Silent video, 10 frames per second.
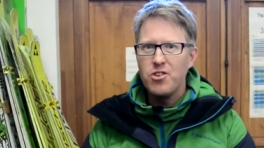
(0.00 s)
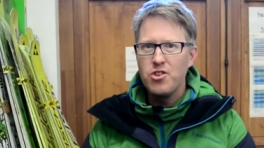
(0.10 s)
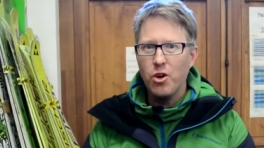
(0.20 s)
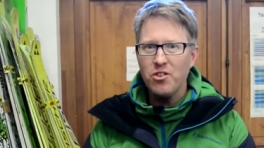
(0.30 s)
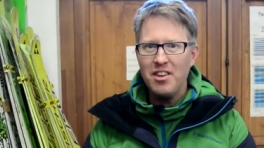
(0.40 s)

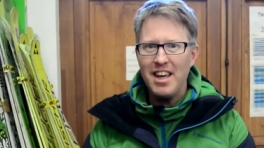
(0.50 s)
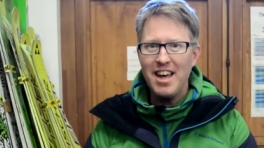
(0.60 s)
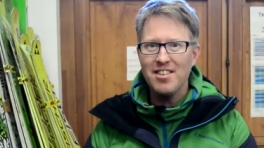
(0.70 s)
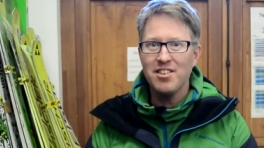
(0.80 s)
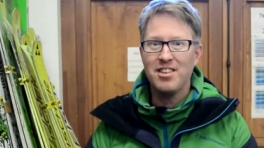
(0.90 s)
Jonty
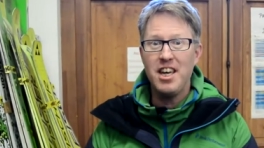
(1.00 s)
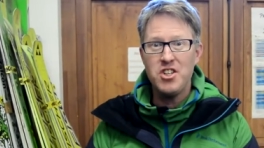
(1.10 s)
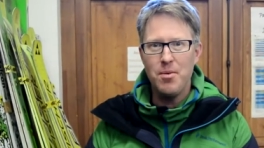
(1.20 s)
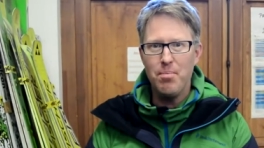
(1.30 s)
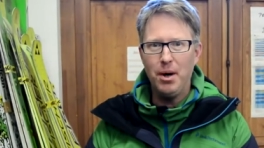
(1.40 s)
is a ski
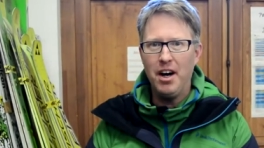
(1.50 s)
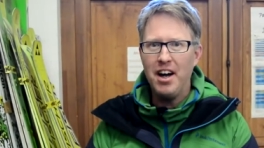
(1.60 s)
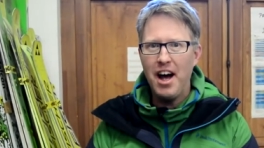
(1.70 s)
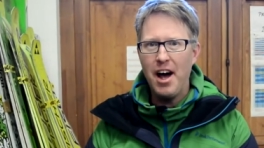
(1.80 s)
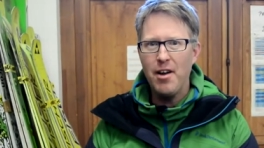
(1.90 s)
jumper,
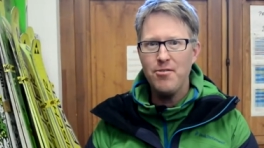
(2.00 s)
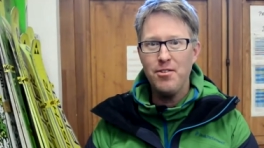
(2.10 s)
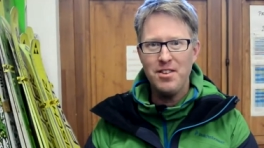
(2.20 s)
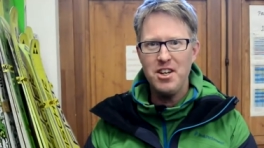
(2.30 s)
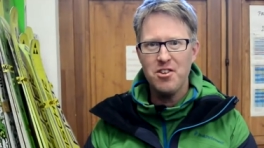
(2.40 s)
uh,
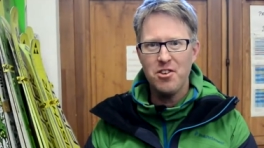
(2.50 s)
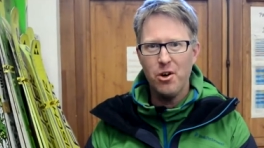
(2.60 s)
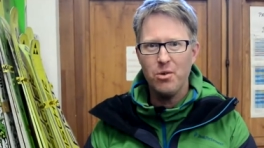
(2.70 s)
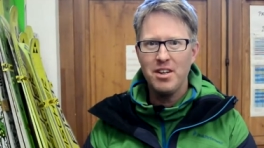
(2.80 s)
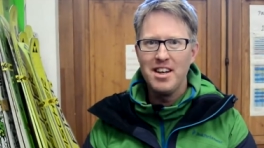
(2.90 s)
15 years
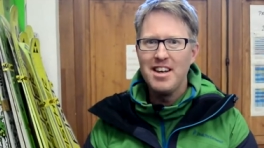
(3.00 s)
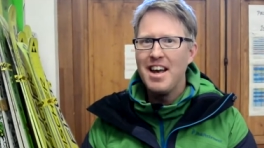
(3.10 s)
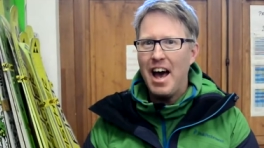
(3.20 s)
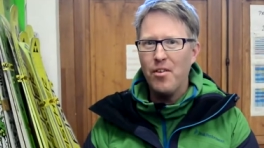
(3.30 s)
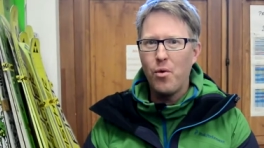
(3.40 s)
old,
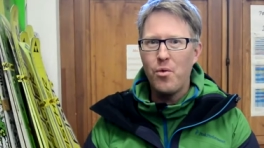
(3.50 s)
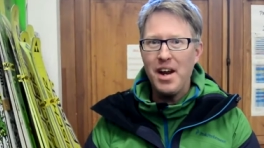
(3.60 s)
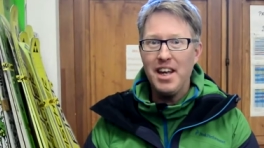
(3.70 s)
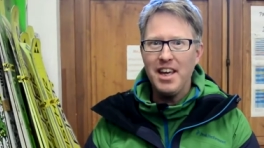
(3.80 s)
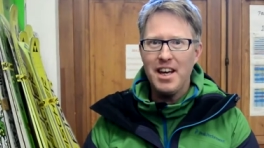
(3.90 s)
and
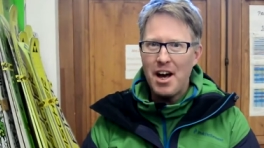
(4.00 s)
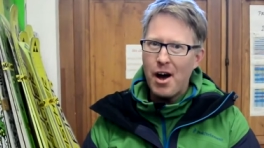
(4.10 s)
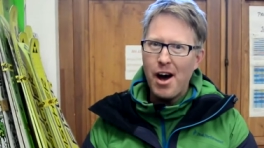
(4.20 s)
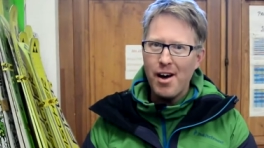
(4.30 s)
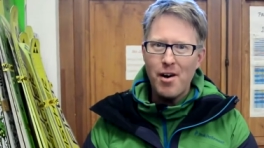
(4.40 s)
already
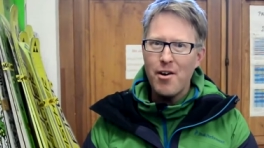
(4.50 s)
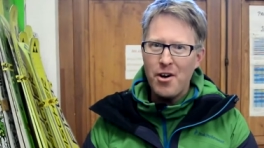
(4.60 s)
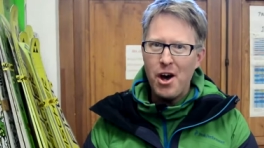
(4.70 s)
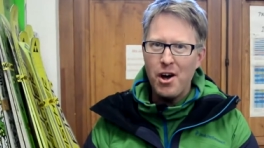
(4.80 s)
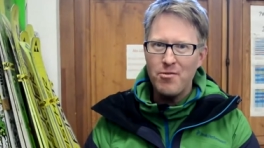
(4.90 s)
I, have
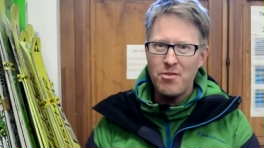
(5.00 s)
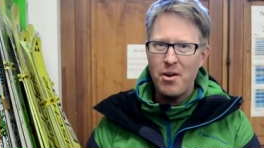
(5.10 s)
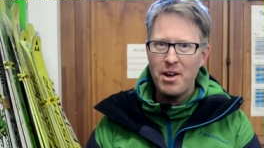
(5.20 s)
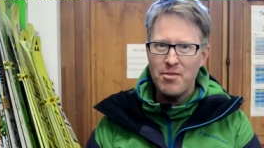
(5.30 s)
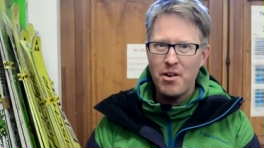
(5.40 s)
heard
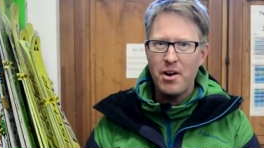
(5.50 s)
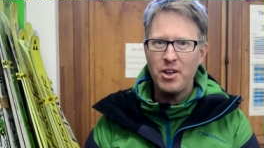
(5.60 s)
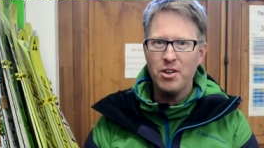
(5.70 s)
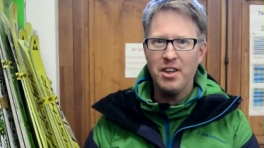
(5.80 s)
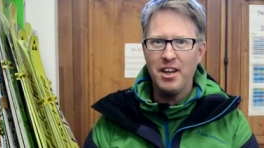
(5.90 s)
very, very
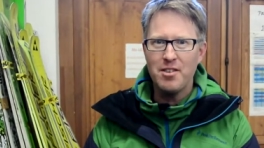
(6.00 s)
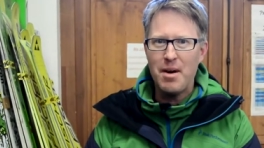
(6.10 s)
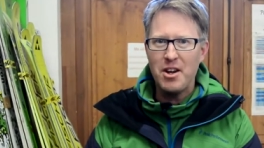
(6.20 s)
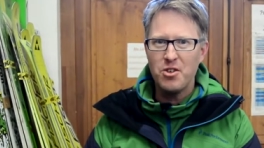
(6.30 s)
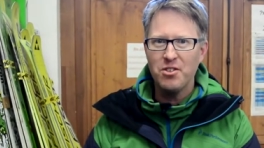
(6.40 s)
good things
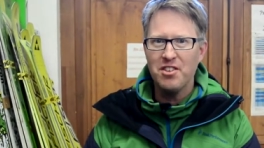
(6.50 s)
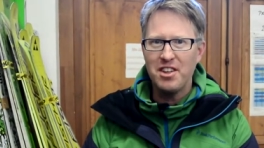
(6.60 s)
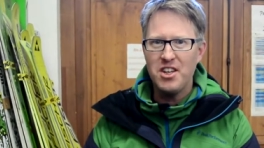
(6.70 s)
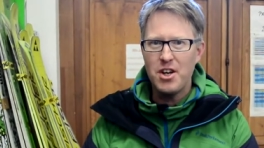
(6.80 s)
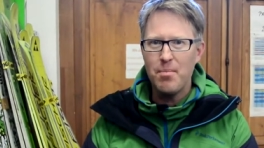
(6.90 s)
about Jonty
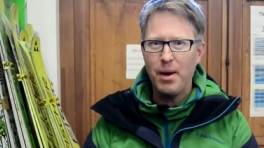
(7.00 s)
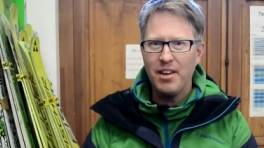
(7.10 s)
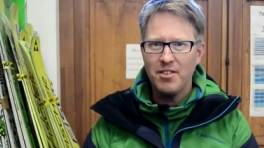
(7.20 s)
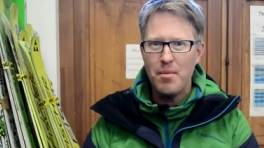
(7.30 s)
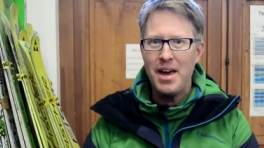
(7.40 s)
ski jumping.
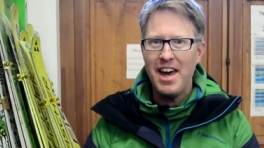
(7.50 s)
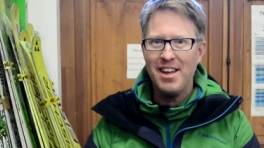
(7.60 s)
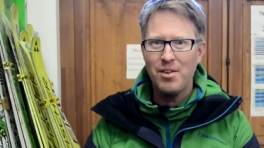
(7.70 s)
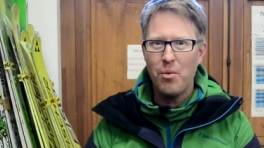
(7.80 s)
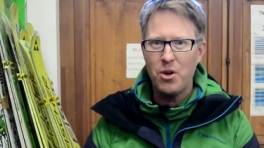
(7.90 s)
So I'm
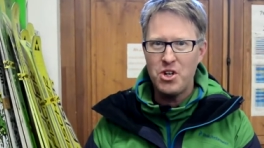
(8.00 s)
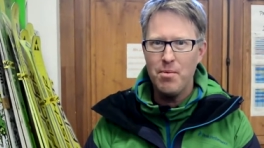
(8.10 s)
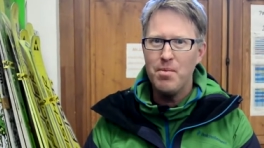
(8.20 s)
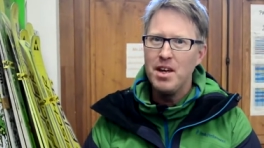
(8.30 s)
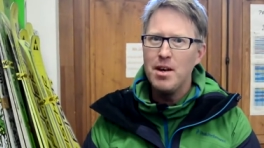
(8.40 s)
here to watch
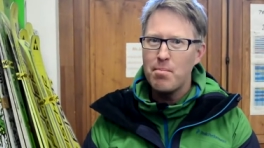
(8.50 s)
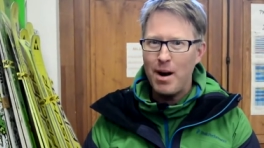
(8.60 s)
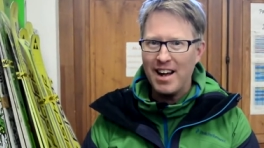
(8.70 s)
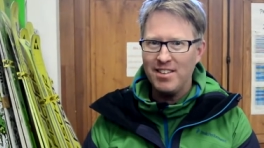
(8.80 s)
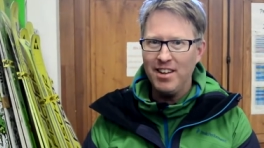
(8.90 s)
him
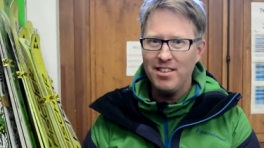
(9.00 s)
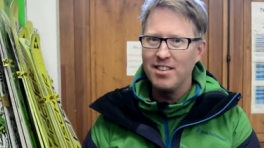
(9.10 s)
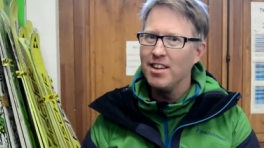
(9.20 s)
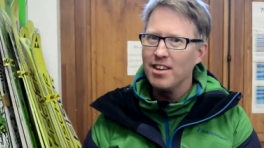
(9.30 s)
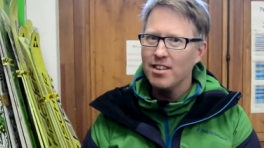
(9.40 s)
practice
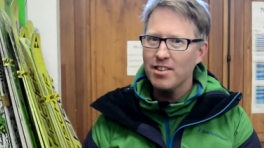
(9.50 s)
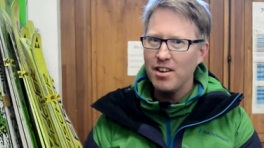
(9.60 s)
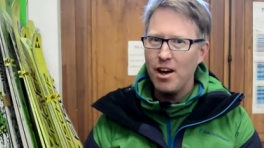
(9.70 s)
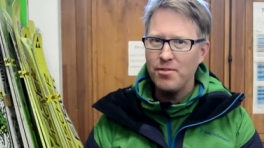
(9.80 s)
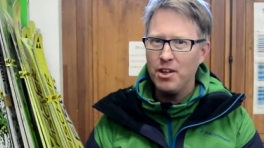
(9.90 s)
this
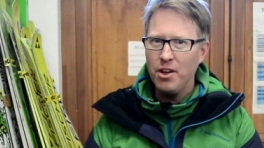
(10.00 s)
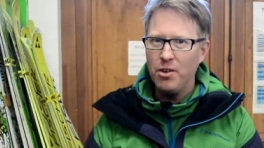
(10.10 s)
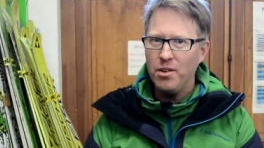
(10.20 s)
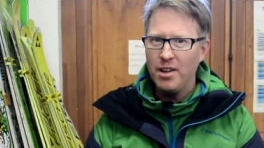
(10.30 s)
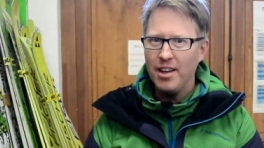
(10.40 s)

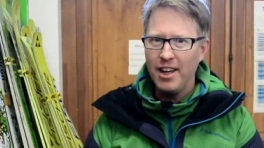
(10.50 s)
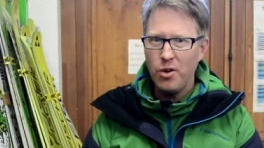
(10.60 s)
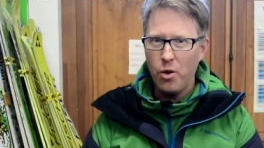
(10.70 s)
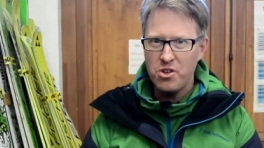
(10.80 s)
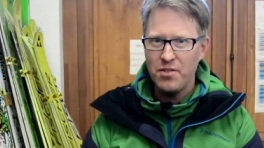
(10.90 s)
afternoon in
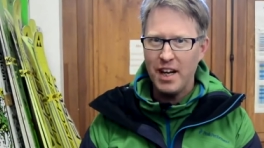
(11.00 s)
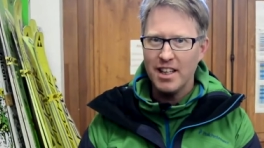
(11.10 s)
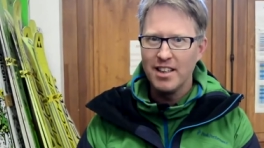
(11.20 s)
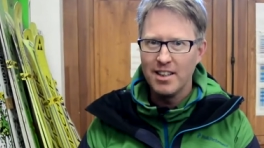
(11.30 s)
Courchevel.